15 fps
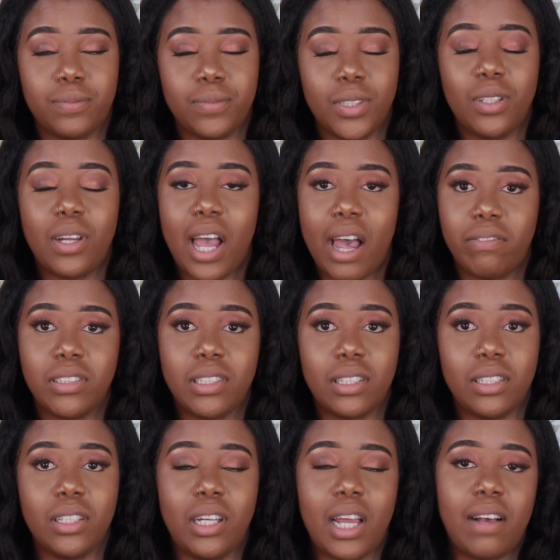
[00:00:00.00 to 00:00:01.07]
You'd have
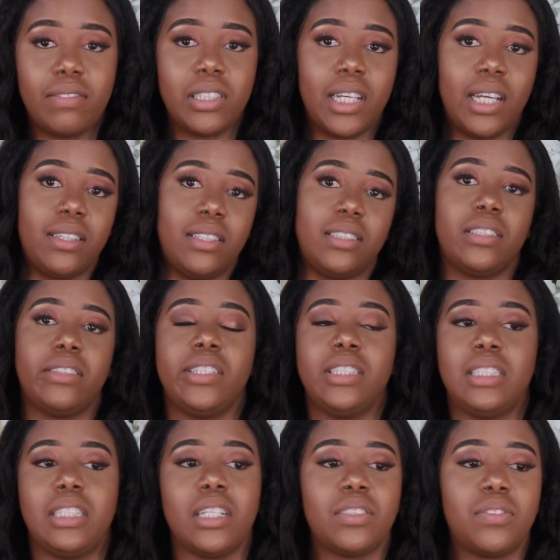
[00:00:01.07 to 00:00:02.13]
to get the
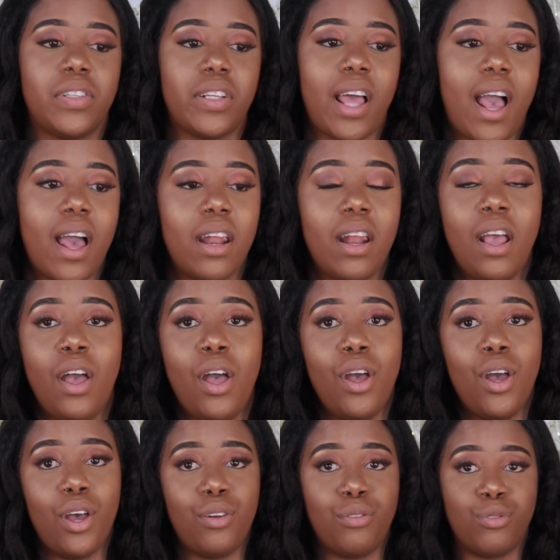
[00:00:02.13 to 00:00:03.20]
Series 6 for that,
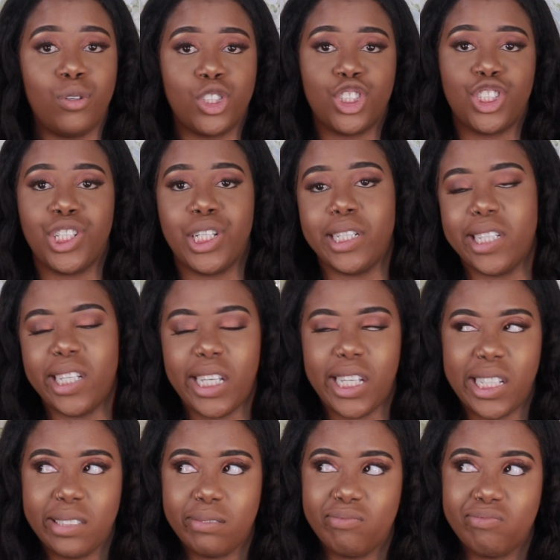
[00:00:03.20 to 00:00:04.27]
unfortunately.
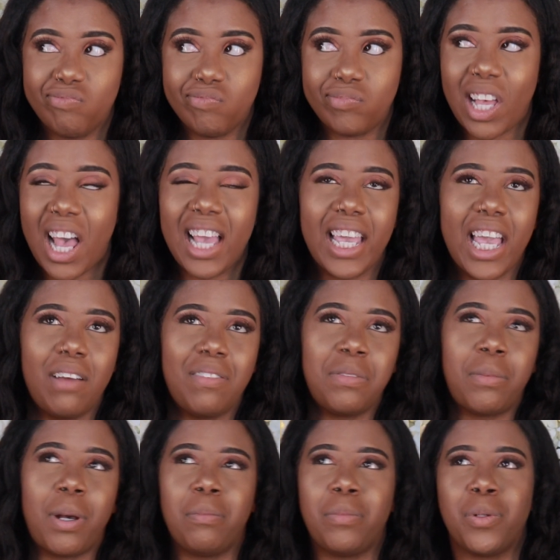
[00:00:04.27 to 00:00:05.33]
I can't
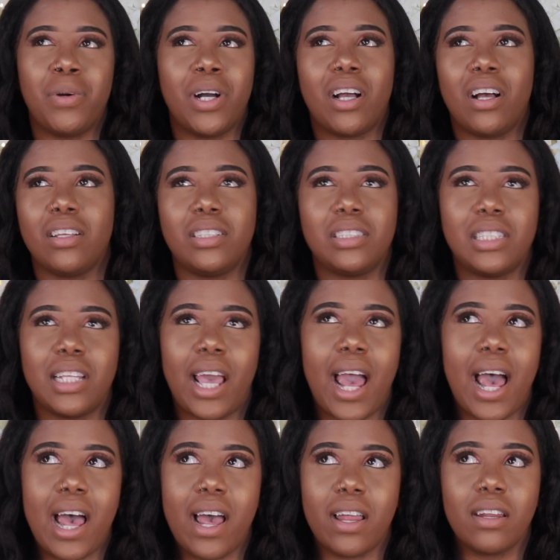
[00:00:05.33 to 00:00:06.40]
remember what colors they
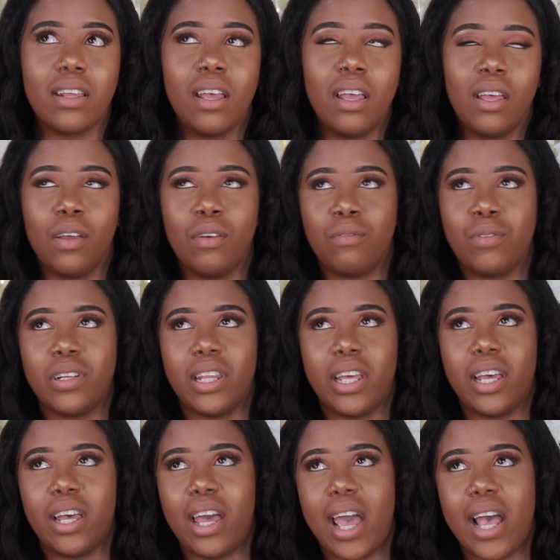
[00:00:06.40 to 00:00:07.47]
had for
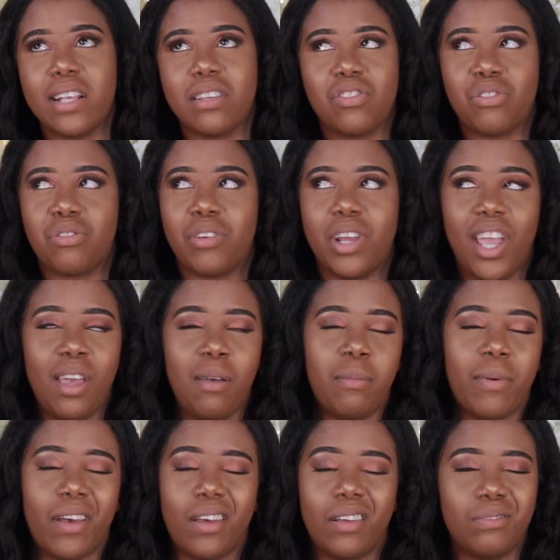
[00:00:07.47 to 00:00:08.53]
the S3,
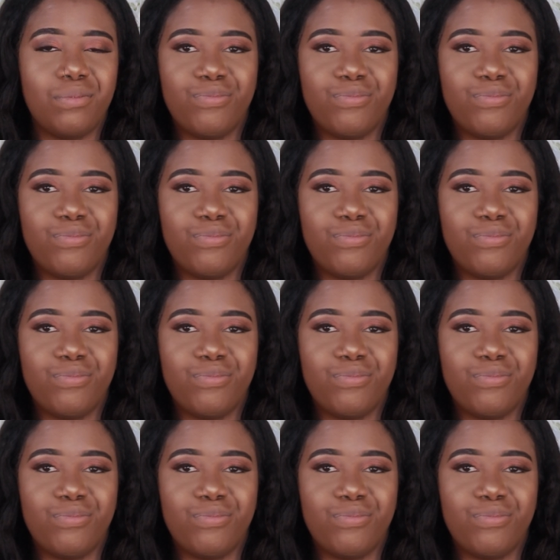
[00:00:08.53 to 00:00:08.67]
but